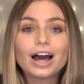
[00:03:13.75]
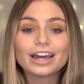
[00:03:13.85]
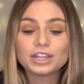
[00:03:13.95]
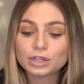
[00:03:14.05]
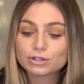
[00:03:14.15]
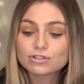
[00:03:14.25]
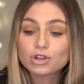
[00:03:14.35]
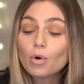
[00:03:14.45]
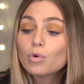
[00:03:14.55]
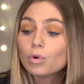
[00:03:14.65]
I think they're
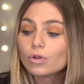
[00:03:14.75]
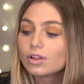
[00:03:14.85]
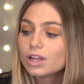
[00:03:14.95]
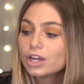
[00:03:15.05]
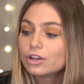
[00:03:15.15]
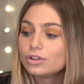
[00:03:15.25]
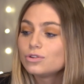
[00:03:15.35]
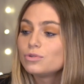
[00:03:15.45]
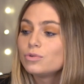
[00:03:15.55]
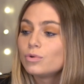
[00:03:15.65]
so cool.
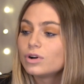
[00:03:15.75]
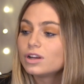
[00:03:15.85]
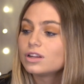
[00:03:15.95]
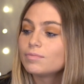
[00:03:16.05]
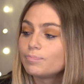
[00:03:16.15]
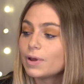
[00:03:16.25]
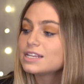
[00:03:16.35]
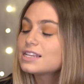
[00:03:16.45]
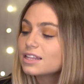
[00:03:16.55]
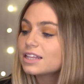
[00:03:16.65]
You
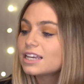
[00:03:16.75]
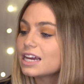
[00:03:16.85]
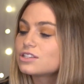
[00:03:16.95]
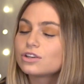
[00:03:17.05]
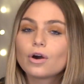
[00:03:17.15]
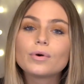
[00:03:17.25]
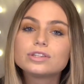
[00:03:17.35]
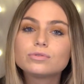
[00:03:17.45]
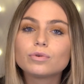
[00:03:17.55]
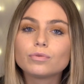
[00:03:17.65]
basically get to go
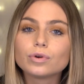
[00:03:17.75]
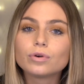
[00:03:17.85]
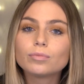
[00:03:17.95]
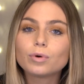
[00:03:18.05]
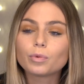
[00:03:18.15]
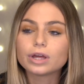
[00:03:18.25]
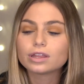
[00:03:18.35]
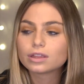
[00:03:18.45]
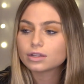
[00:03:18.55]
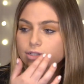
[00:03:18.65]
into a room
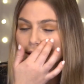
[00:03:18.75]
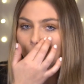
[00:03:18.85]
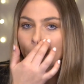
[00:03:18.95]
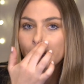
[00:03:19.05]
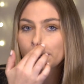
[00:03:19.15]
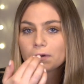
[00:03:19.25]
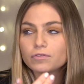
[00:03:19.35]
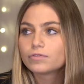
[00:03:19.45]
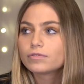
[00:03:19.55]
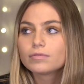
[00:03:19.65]
with someone
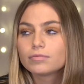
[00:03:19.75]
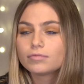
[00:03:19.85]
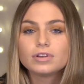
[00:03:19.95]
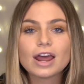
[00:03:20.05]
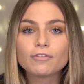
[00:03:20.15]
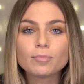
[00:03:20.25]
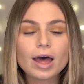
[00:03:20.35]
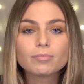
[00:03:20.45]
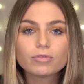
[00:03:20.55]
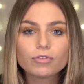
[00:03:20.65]
you've never
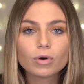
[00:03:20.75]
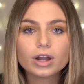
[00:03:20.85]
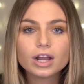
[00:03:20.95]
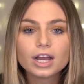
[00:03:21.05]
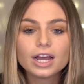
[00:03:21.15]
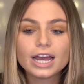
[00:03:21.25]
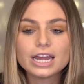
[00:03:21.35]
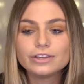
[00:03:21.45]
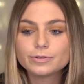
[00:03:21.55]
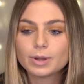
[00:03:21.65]
met before
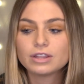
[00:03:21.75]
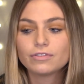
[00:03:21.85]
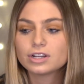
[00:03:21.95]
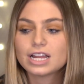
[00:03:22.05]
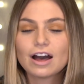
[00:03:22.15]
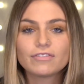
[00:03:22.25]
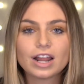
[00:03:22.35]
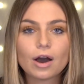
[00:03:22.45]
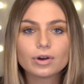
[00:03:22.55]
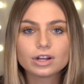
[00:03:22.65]
and you spend the first half
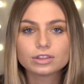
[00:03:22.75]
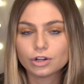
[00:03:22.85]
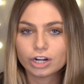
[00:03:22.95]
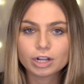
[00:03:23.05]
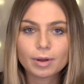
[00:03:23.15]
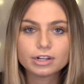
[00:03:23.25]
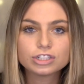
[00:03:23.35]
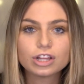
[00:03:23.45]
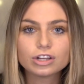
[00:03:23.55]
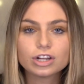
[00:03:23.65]
an hour learning about
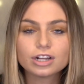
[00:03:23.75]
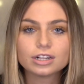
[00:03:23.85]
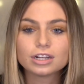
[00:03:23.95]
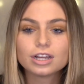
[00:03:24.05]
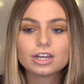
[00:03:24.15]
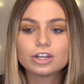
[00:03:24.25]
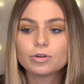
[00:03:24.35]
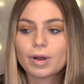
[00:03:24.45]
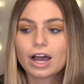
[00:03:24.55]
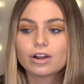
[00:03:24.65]
each other and
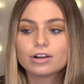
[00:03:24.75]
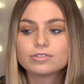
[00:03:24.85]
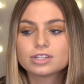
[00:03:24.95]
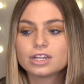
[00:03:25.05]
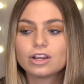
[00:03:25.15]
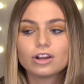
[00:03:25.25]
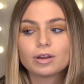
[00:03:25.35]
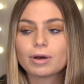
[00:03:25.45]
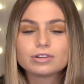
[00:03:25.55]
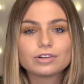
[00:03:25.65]
your backgrounds and hearing
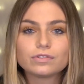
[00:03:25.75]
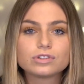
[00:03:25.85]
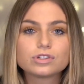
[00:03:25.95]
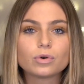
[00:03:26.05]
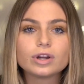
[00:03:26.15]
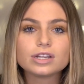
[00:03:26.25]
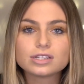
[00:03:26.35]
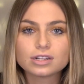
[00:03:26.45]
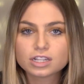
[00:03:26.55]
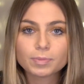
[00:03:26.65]
about different
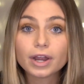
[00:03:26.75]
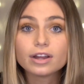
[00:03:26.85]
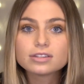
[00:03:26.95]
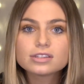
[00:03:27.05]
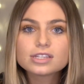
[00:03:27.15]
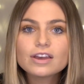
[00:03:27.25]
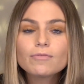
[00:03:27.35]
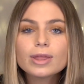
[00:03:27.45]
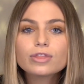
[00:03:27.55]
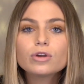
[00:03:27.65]
stories and experiences they've
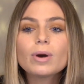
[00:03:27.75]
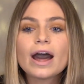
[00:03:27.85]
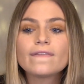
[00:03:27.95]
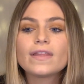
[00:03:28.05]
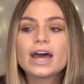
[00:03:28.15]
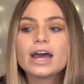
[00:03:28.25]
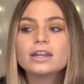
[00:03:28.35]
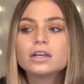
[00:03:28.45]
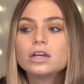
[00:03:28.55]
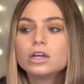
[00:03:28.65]
been through, and
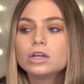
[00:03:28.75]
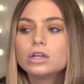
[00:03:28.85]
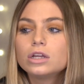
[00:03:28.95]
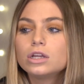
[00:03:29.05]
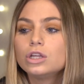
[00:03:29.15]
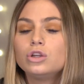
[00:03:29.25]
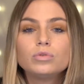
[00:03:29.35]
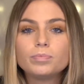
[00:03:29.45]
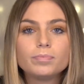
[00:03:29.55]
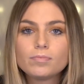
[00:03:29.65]
then
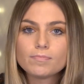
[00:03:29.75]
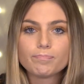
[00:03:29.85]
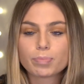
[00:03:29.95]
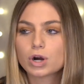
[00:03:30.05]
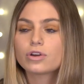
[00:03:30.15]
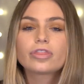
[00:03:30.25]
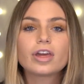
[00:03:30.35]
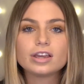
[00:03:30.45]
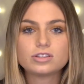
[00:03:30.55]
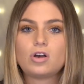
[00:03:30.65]
you birth
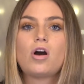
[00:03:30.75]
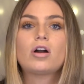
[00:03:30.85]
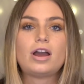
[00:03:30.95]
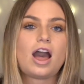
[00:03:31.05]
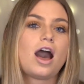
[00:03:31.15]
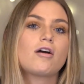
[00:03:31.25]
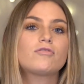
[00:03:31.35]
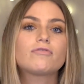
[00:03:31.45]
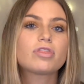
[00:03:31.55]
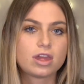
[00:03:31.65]
a song out
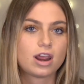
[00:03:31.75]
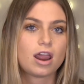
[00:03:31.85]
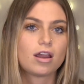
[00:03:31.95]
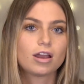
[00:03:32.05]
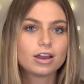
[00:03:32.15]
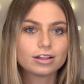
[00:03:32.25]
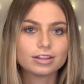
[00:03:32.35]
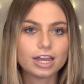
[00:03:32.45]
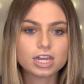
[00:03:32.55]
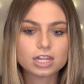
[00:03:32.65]
of thin air.
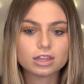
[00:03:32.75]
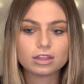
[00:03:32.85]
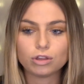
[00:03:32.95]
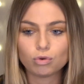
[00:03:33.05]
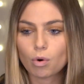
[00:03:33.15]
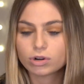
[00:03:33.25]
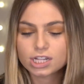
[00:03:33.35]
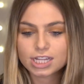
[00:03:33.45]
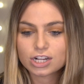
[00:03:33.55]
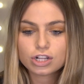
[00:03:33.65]
Like, you go into
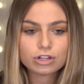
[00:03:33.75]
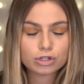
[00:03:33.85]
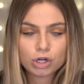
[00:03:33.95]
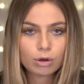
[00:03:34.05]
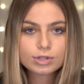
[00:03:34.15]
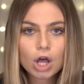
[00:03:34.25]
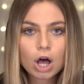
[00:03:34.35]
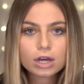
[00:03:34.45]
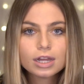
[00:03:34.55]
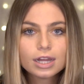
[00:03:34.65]
the session, there's no
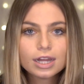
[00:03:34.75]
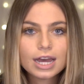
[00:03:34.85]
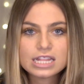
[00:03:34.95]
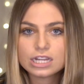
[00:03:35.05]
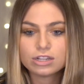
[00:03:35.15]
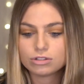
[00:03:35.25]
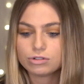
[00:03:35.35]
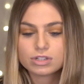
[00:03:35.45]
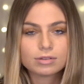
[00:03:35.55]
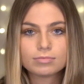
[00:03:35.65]
song, and then you
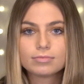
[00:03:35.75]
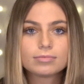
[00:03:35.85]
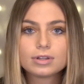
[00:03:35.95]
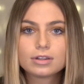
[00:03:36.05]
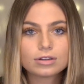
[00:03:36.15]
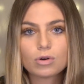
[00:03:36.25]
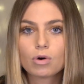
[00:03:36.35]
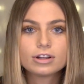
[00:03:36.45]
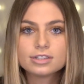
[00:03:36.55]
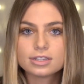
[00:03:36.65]
do some
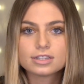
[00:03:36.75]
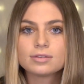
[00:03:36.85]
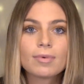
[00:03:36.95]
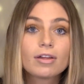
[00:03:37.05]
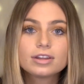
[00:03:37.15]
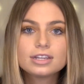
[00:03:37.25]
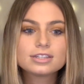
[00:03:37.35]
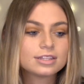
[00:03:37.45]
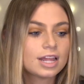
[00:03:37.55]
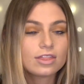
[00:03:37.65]
chords and some melodies,
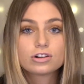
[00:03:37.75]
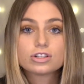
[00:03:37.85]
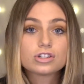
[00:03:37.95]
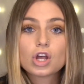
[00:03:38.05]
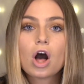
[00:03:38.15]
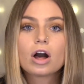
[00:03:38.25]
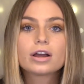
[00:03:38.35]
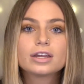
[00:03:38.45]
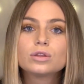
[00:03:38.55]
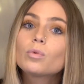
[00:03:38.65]
and then there's a
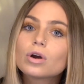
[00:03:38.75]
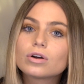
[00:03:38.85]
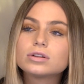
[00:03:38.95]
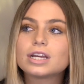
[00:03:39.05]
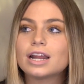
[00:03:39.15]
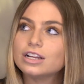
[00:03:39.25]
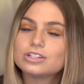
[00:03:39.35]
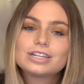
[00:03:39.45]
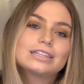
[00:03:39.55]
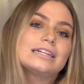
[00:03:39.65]
song in the world, and I
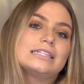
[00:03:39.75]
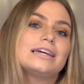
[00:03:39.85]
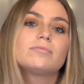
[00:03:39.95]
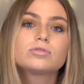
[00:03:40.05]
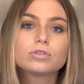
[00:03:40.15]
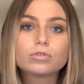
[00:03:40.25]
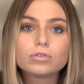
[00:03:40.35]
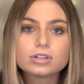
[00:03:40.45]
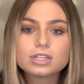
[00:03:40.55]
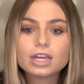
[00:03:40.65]
just think that's the absolute
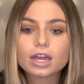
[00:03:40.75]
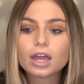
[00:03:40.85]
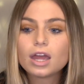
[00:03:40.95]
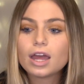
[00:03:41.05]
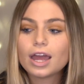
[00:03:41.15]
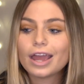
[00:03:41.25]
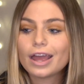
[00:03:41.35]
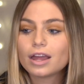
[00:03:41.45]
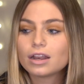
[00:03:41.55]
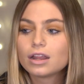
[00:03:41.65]
coolest thing.
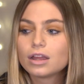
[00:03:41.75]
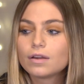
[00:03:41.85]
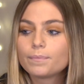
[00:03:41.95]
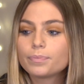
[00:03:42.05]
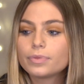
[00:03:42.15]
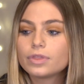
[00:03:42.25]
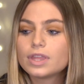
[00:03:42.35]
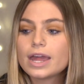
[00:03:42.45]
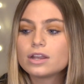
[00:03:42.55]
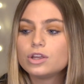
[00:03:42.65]
And
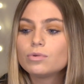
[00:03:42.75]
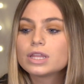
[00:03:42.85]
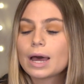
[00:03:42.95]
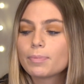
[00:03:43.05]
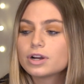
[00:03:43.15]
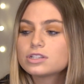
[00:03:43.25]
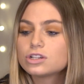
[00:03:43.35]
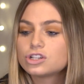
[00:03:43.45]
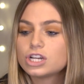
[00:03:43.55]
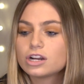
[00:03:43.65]
then you and that
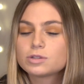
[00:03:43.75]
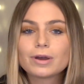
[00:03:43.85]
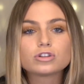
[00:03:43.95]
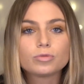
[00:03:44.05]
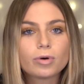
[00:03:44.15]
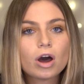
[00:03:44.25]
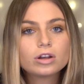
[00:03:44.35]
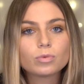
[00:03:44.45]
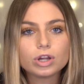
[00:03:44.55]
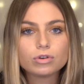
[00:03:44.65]
person share a special
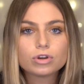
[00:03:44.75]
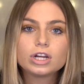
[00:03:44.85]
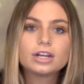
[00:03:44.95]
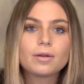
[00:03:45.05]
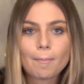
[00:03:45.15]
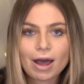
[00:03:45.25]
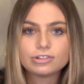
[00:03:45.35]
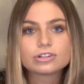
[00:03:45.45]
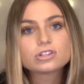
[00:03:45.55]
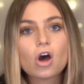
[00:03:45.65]
bond where you created a
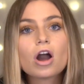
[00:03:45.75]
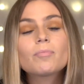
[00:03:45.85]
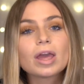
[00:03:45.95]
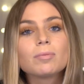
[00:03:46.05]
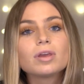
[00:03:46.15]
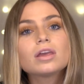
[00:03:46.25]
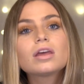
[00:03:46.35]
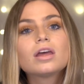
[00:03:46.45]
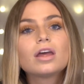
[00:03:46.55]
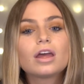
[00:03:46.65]
magic song
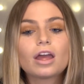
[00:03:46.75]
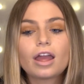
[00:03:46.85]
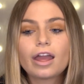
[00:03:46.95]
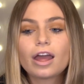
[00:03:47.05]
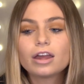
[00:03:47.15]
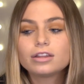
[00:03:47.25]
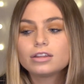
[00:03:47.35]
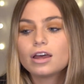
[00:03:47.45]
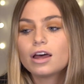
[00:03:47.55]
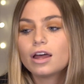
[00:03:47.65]
baby,
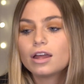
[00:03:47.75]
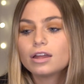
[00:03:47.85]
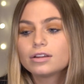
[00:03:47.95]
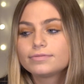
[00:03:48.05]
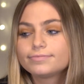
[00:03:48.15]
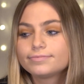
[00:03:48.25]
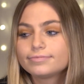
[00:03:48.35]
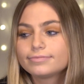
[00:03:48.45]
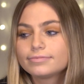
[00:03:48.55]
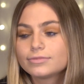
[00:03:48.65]
and
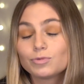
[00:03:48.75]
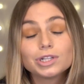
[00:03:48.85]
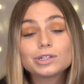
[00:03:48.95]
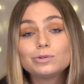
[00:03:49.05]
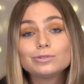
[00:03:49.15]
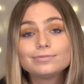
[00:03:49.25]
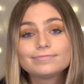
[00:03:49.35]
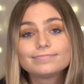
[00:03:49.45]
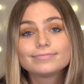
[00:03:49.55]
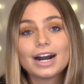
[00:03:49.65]
it's really cool.
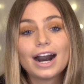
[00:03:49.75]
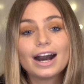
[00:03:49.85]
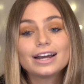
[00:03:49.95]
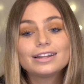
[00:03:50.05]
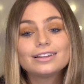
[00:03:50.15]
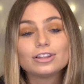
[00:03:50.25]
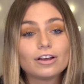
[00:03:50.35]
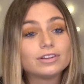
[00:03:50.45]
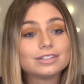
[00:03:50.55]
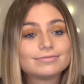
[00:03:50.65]
I
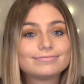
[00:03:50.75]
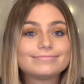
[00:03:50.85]
love it.